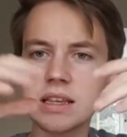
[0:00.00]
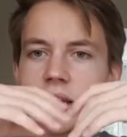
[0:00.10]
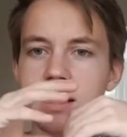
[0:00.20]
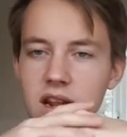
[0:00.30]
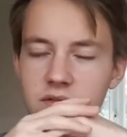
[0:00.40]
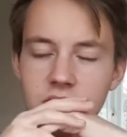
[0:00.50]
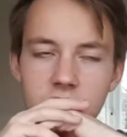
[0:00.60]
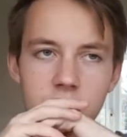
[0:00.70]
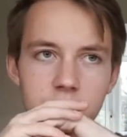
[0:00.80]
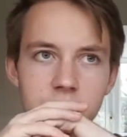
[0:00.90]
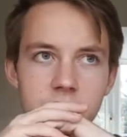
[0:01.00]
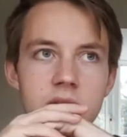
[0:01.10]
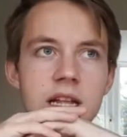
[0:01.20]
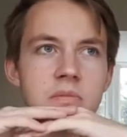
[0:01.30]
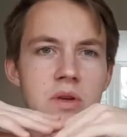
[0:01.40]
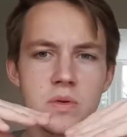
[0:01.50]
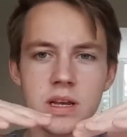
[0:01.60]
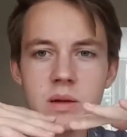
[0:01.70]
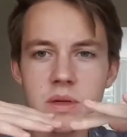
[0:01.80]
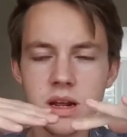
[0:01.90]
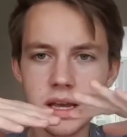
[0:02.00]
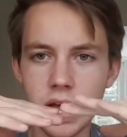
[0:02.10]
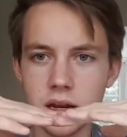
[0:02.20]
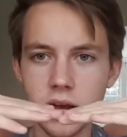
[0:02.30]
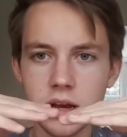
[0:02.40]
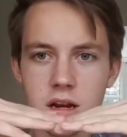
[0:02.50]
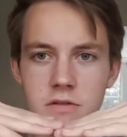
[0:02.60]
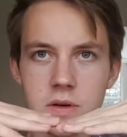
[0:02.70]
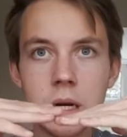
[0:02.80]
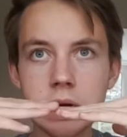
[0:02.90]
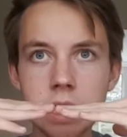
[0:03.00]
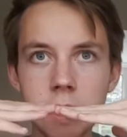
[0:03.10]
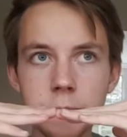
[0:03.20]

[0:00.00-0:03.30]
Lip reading: It's kind of, it's muted, but then again, I kind of feel like